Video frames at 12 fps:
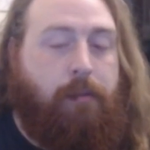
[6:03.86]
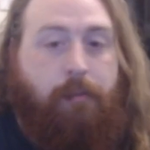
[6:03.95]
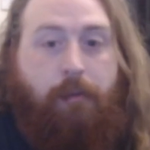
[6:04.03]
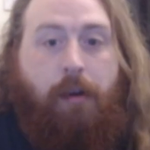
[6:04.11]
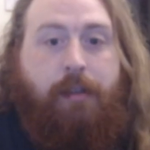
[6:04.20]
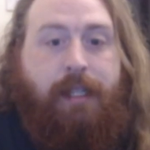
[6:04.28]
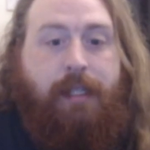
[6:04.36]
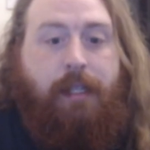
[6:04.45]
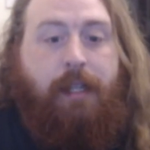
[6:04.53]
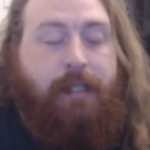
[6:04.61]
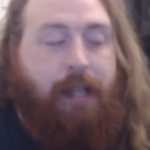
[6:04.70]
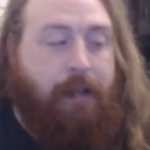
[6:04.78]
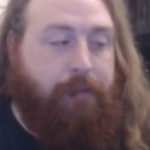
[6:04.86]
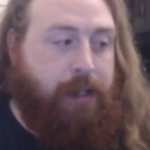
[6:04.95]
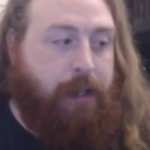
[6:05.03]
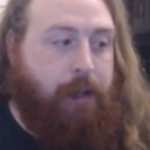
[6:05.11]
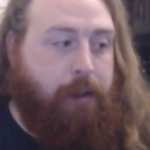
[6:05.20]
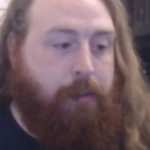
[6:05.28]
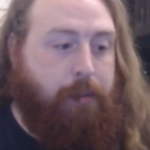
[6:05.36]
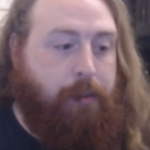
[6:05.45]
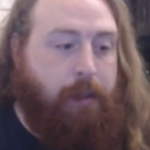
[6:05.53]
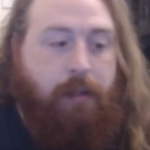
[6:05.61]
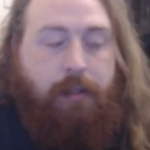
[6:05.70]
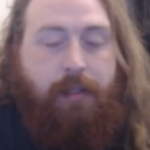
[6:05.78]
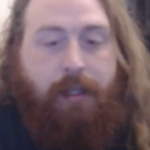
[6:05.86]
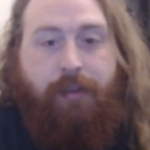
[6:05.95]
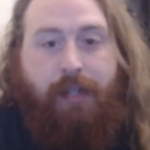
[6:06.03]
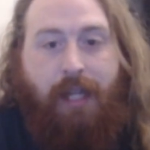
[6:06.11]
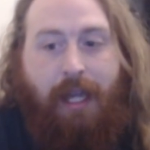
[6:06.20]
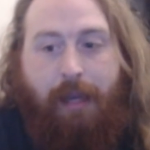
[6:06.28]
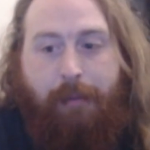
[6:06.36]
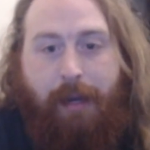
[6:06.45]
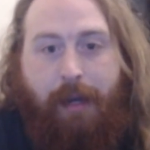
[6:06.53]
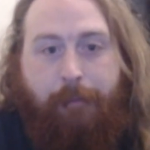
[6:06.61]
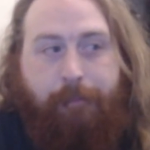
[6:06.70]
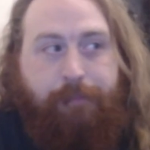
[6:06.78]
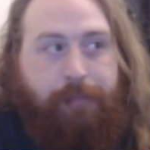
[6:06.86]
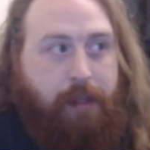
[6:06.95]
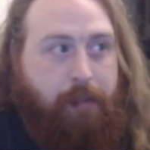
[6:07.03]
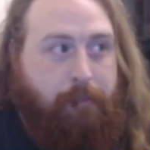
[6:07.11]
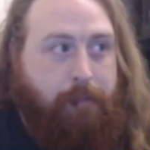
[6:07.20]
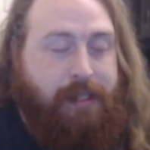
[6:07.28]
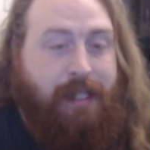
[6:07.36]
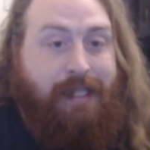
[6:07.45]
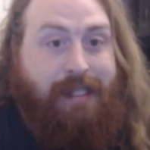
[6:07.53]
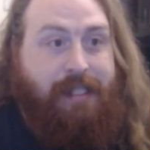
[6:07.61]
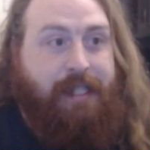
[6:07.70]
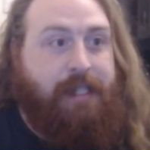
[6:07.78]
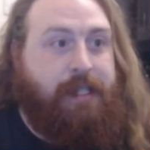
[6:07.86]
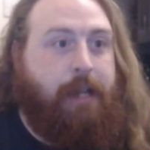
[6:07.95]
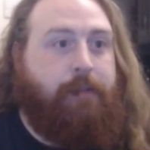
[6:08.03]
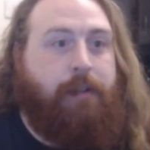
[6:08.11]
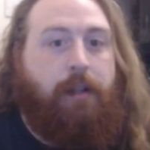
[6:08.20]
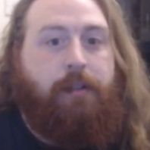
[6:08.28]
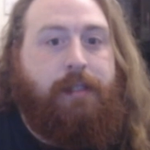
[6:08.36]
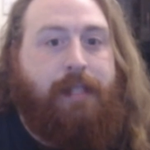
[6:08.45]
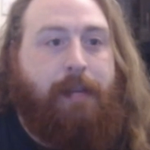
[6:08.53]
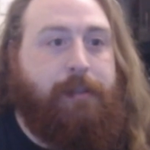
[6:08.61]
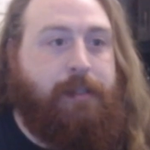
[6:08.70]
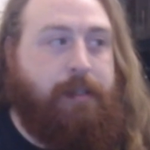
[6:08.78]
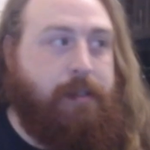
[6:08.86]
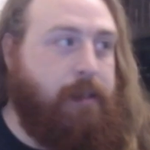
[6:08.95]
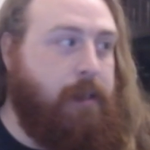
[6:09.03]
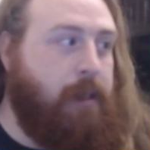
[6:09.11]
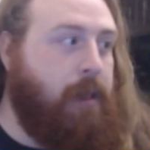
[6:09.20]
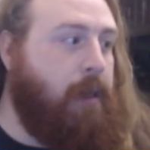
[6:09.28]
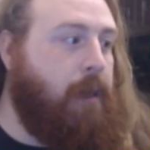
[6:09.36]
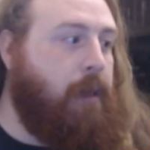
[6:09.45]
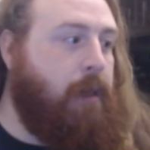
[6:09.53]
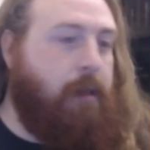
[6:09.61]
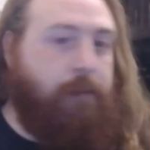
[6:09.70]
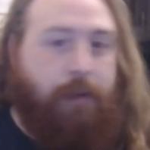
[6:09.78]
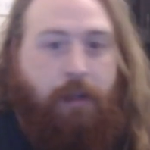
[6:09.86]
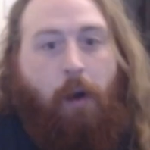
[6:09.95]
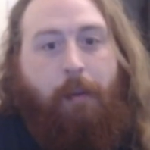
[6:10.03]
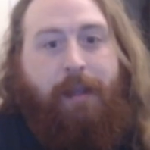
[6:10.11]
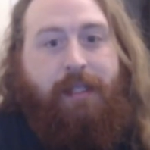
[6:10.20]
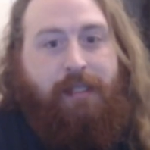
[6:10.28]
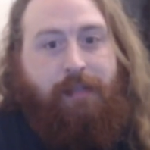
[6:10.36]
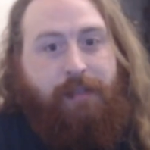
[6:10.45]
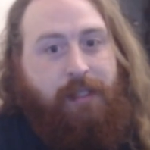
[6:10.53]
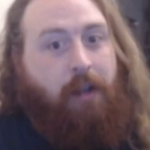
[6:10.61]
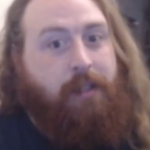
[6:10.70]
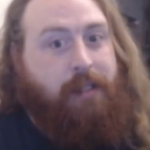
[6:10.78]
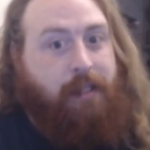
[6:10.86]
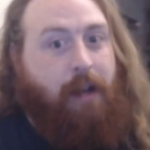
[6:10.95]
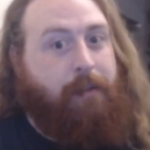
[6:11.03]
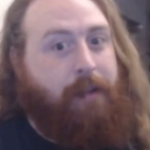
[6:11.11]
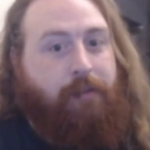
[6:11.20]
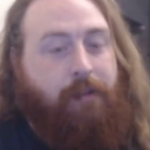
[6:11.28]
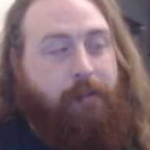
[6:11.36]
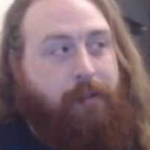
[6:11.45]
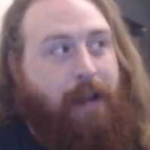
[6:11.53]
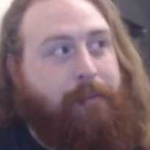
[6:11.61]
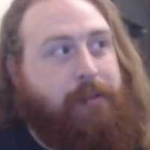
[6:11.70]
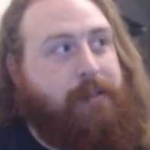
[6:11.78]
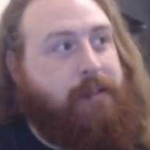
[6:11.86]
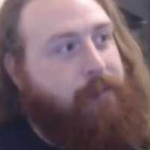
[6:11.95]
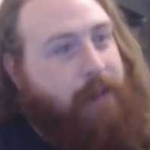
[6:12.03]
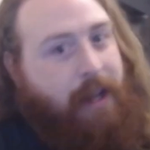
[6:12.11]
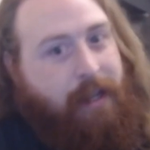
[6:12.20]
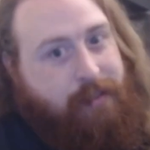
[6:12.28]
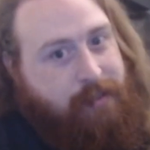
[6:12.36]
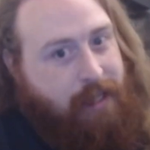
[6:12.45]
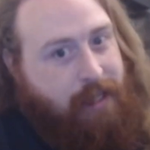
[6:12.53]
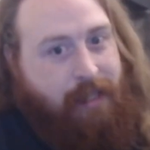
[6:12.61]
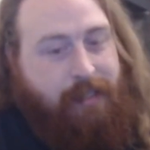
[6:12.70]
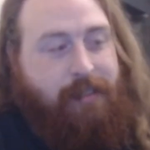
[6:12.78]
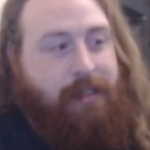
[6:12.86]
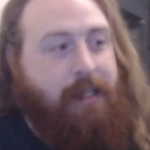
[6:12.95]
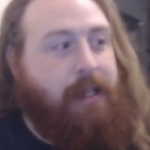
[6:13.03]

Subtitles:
well, say I did that video the other day about Mercedes need to get rid of Lewis Hamilton. The comments have started coming from the Hamilton fans, and